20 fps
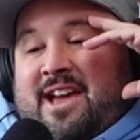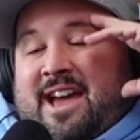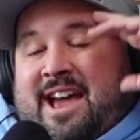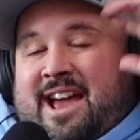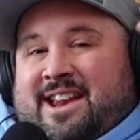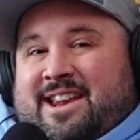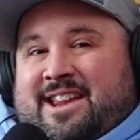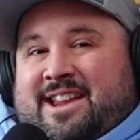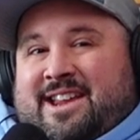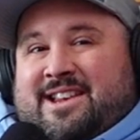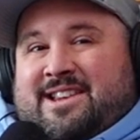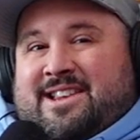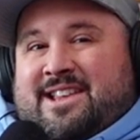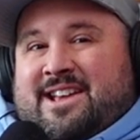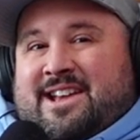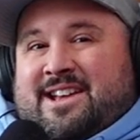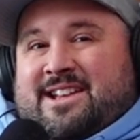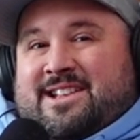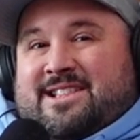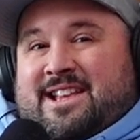And then
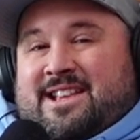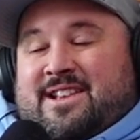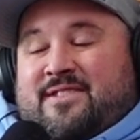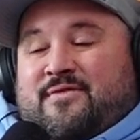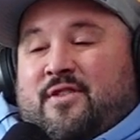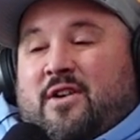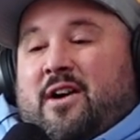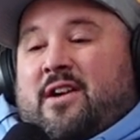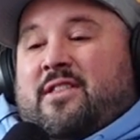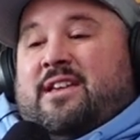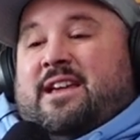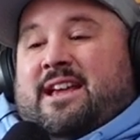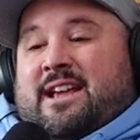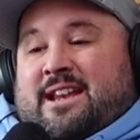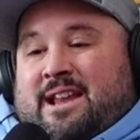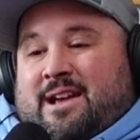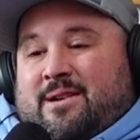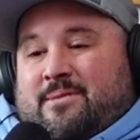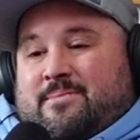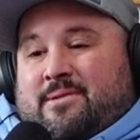you finally
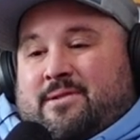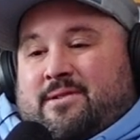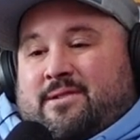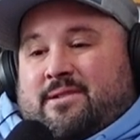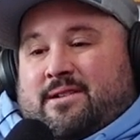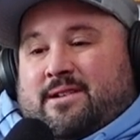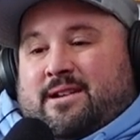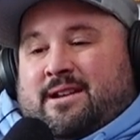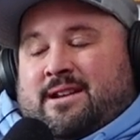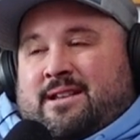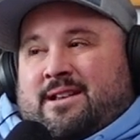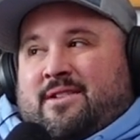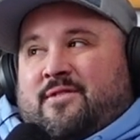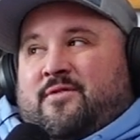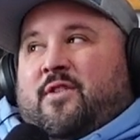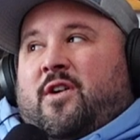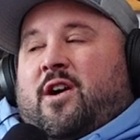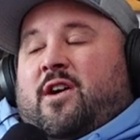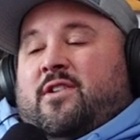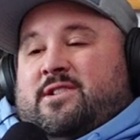get in Alberta, and then you
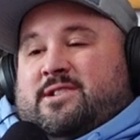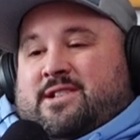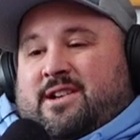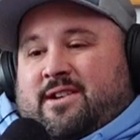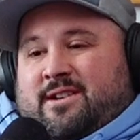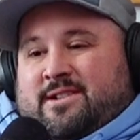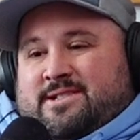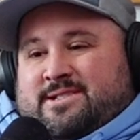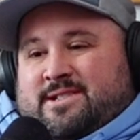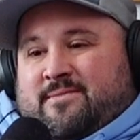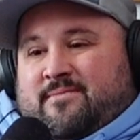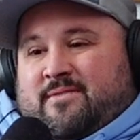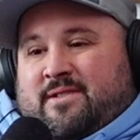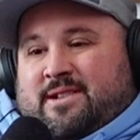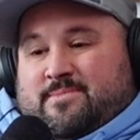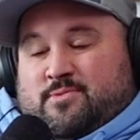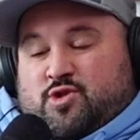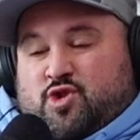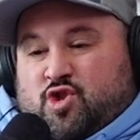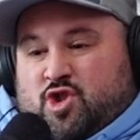finally start getting some
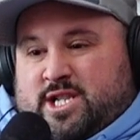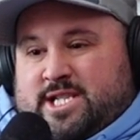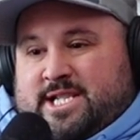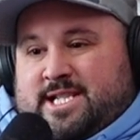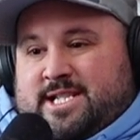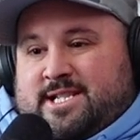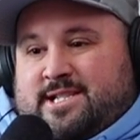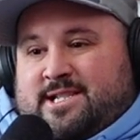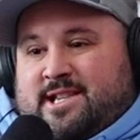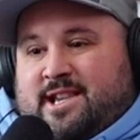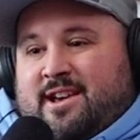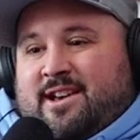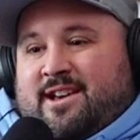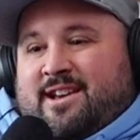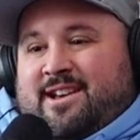trees.